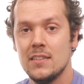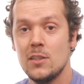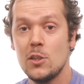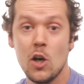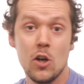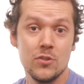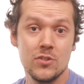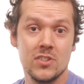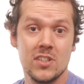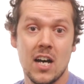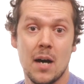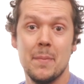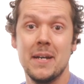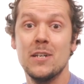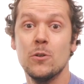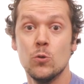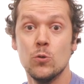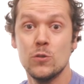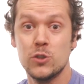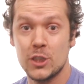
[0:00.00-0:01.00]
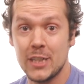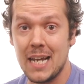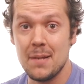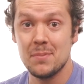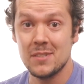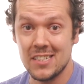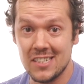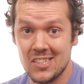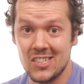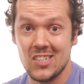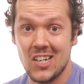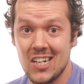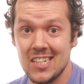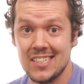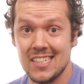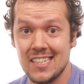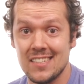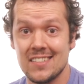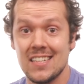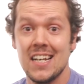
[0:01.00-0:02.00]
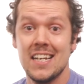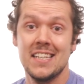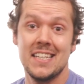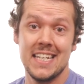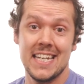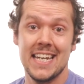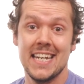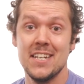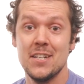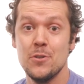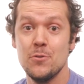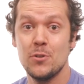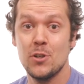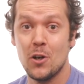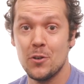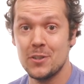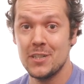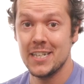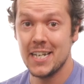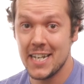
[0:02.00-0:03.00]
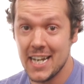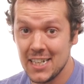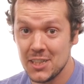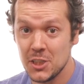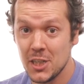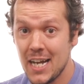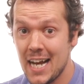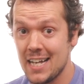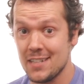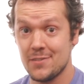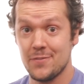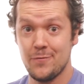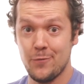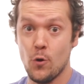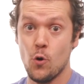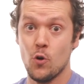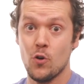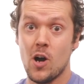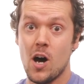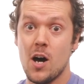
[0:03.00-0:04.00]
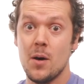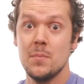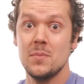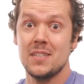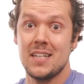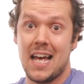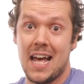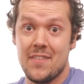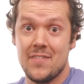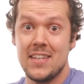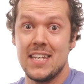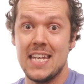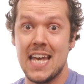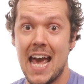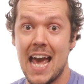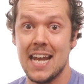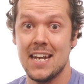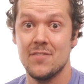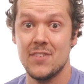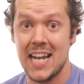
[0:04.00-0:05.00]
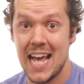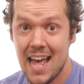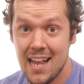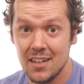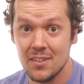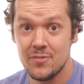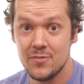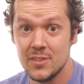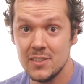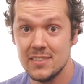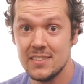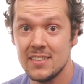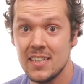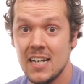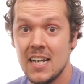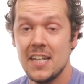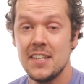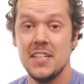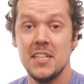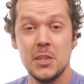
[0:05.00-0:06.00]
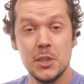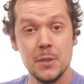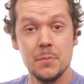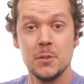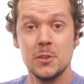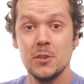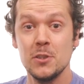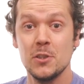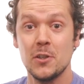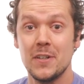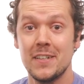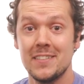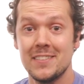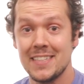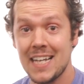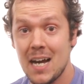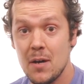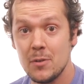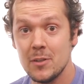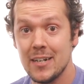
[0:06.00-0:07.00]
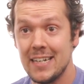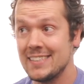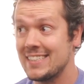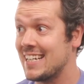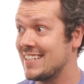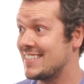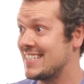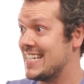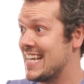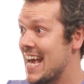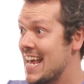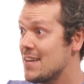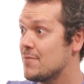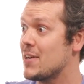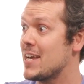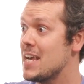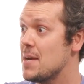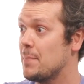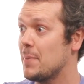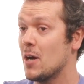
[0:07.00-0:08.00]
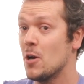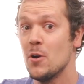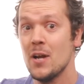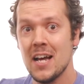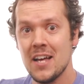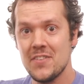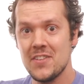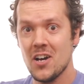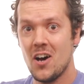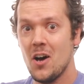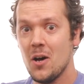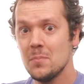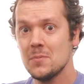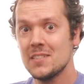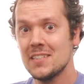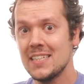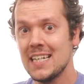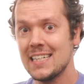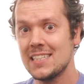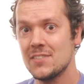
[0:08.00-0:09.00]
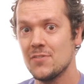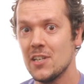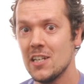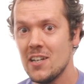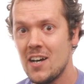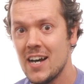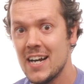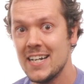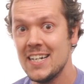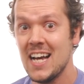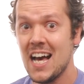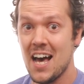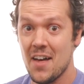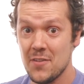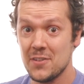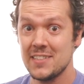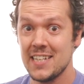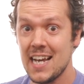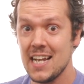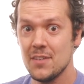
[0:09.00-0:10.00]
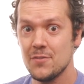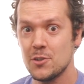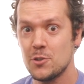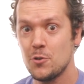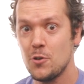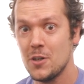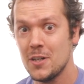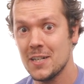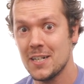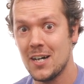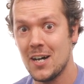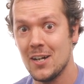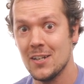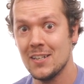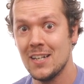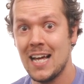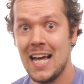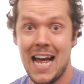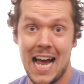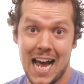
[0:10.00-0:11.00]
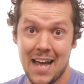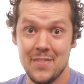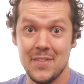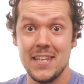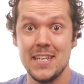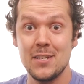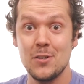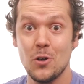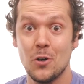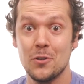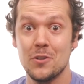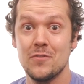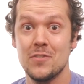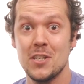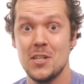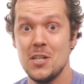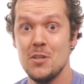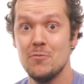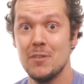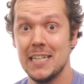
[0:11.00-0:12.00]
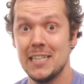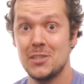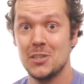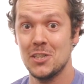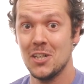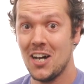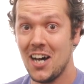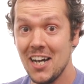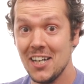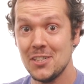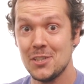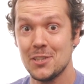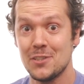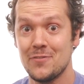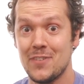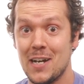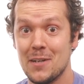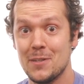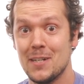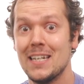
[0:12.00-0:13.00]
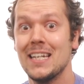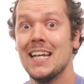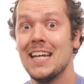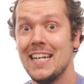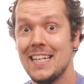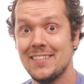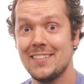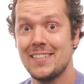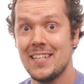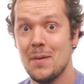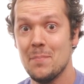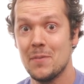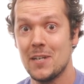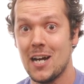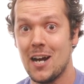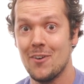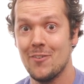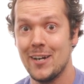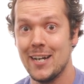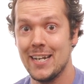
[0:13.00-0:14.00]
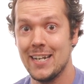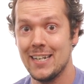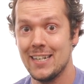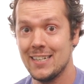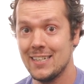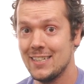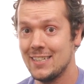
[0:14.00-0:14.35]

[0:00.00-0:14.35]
Gods come in all shapes and sizes. The Hindu god Ganesha has 4 arms and the head of an elephant. The Egyptian goddess Tawaret has the head of a hippo, the arms and legs of a lion, and the tail of a crocodile. And the god of the new religion I just founded is Tim Curry.